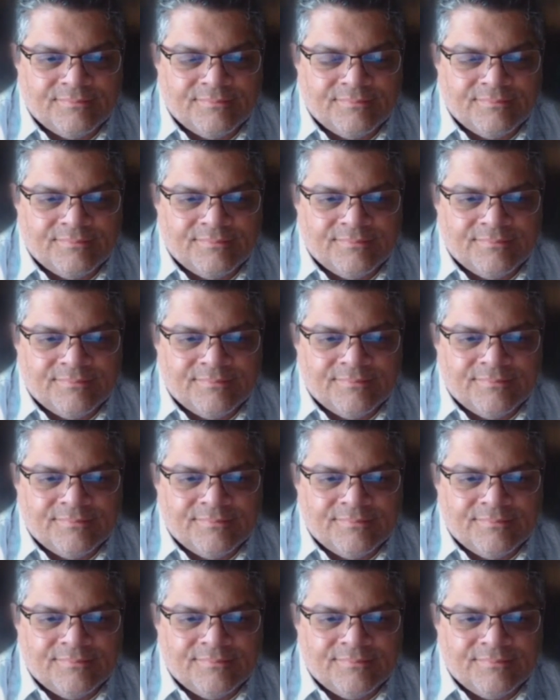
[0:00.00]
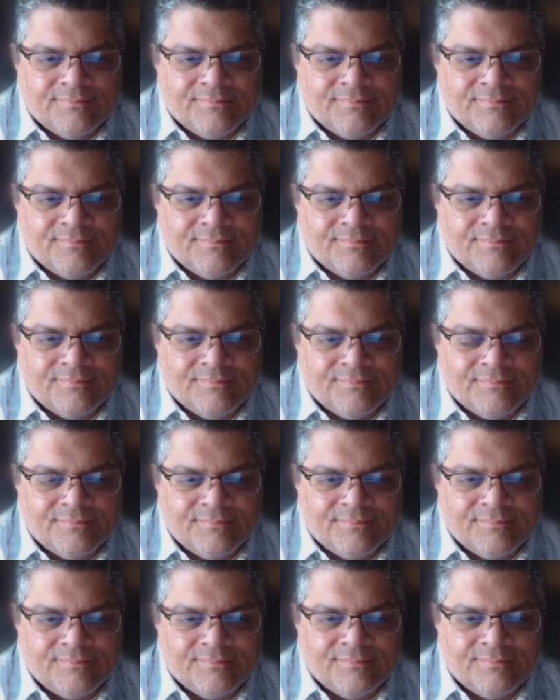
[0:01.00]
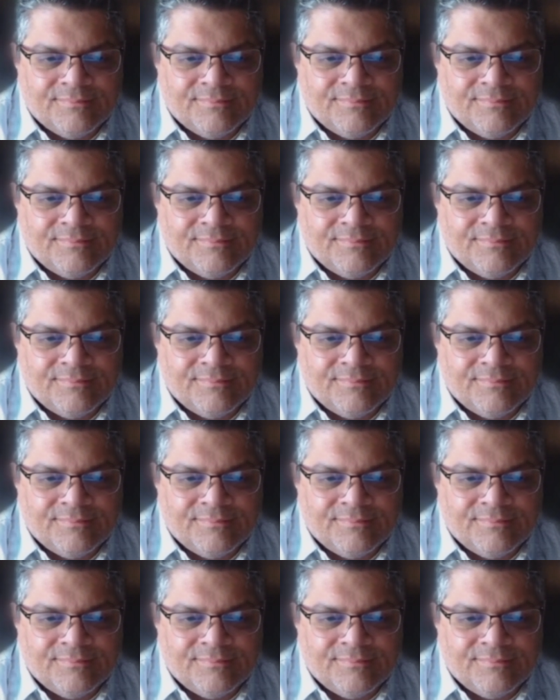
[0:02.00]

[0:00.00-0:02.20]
This person isn't speaking.